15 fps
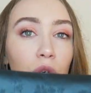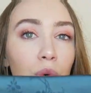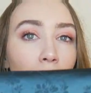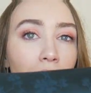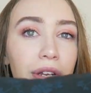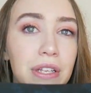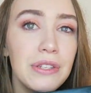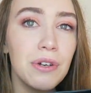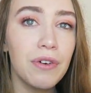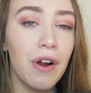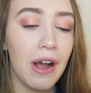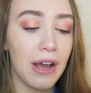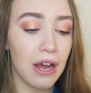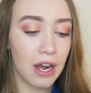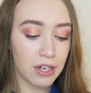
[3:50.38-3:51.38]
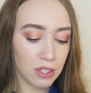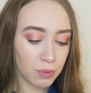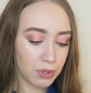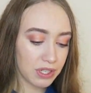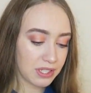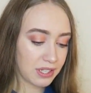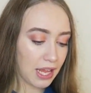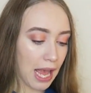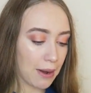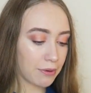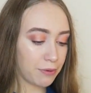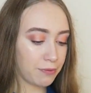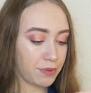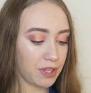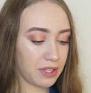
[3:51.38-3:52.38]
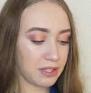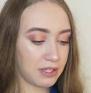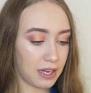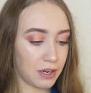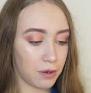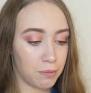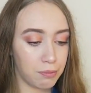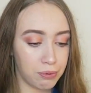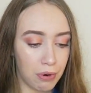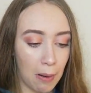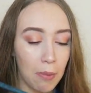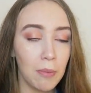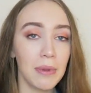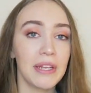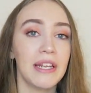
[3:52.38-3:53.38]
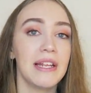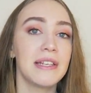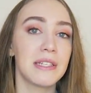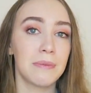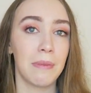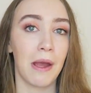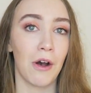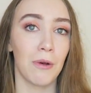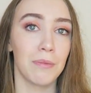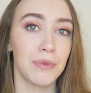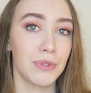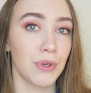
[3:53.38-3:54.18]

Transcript: The quality is all right. I just want to see how it fits and I'll probably need some help.